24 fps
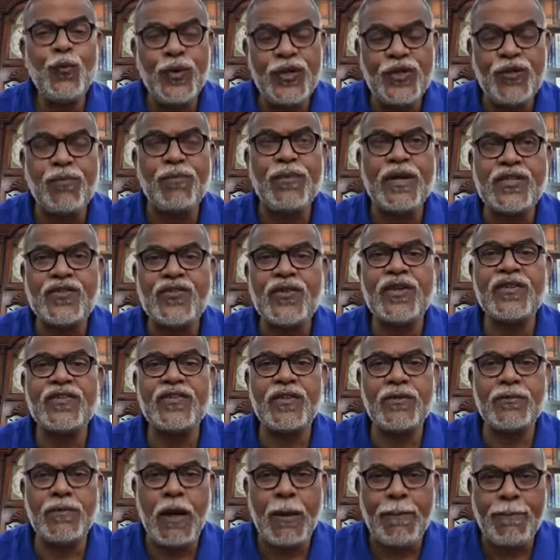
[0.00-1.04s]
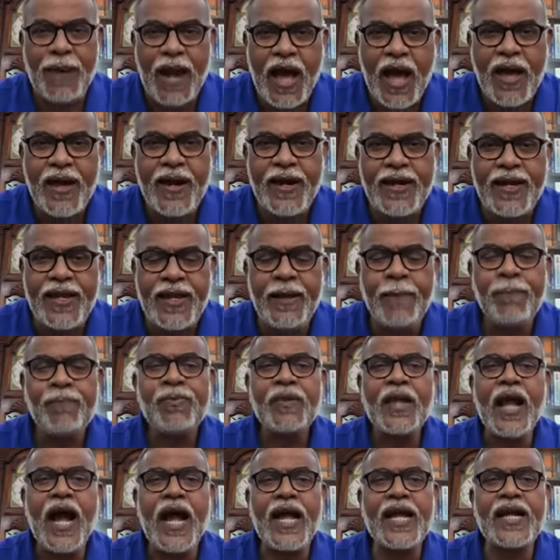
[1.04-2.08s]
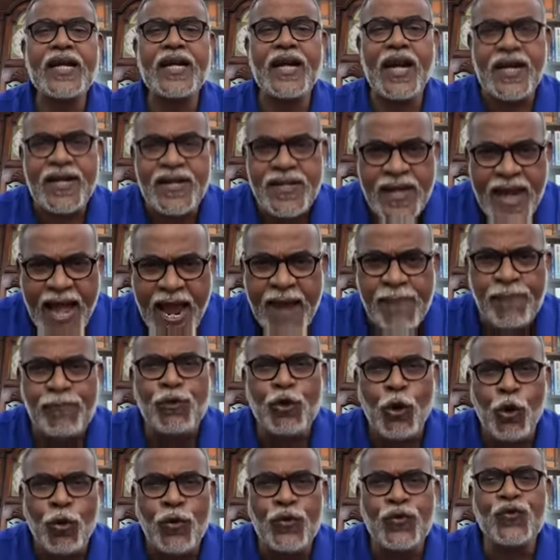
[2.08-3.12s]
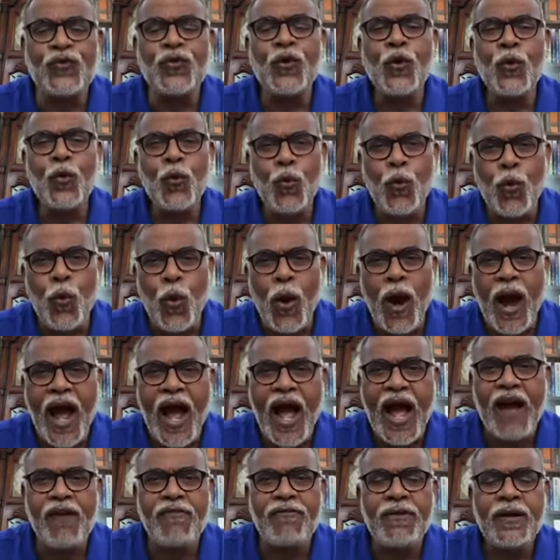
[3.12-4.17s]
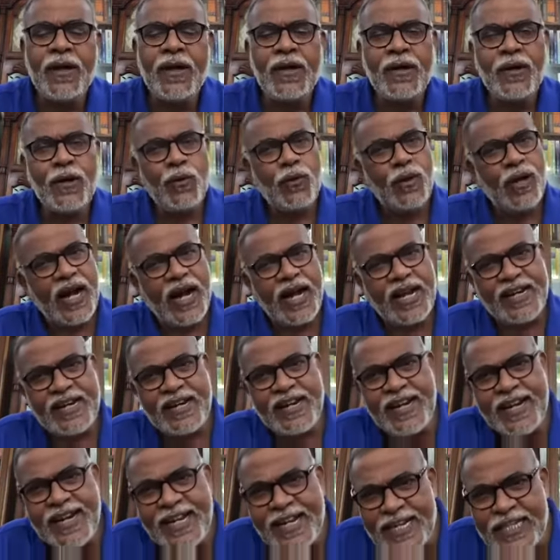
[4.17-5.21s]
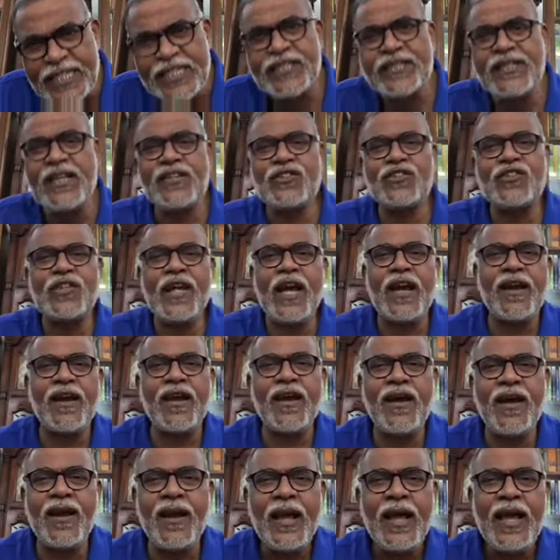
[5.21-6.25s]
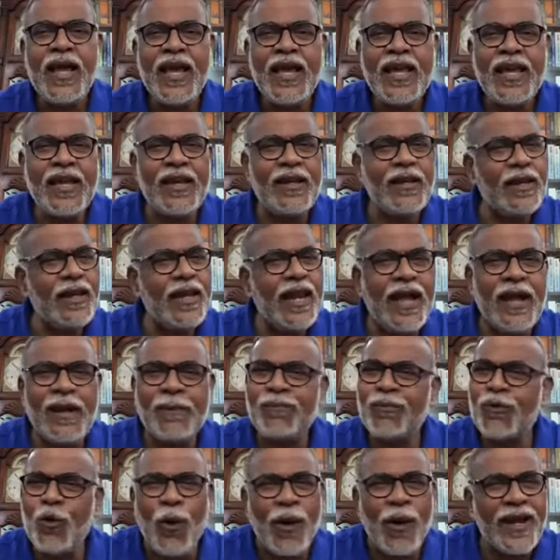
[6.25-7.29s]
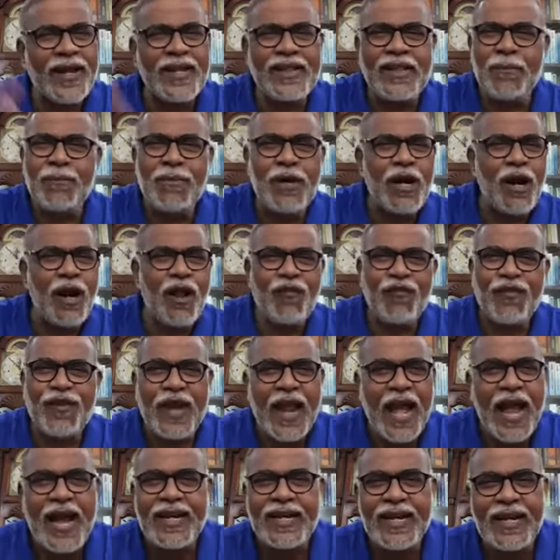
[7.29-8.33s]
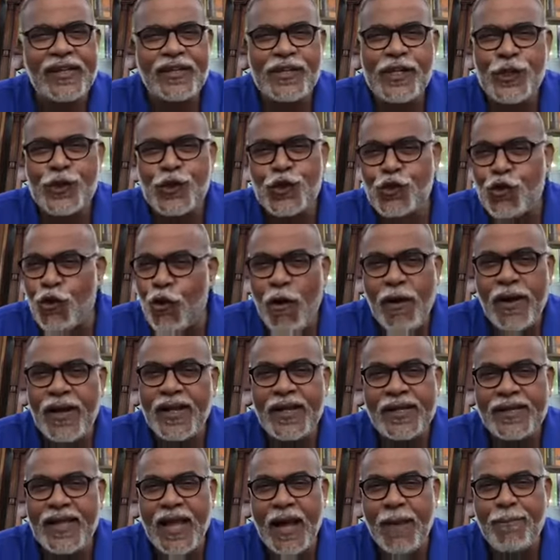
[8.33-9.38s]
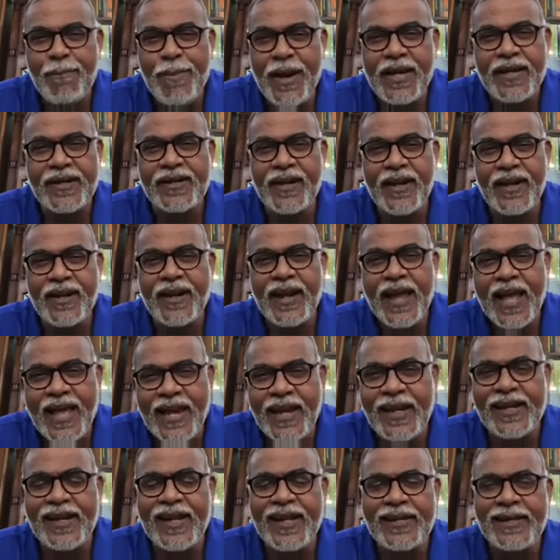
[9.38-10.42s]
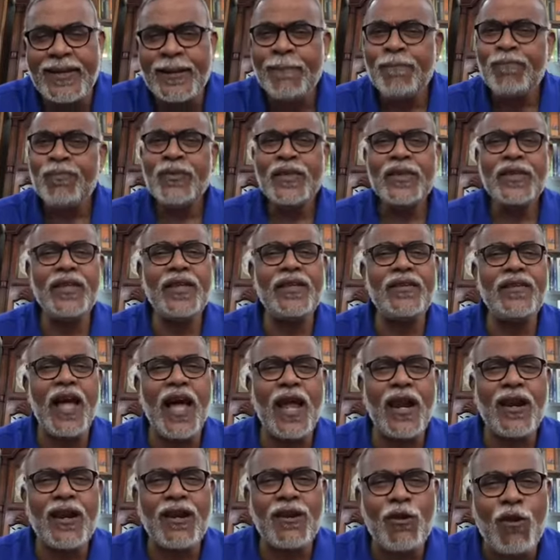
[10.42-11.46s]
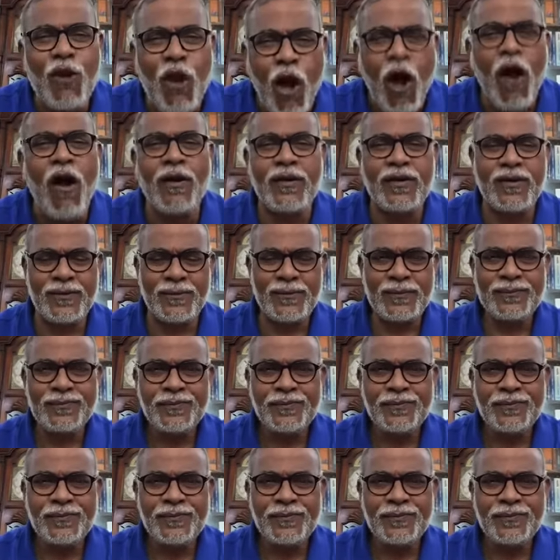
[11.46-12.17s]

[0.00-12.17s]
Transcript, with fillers: which must receive a priority. I condemn those who have unleashed this terror in uh, going in the middle of night and destroying the Ambedkar heritage. These are not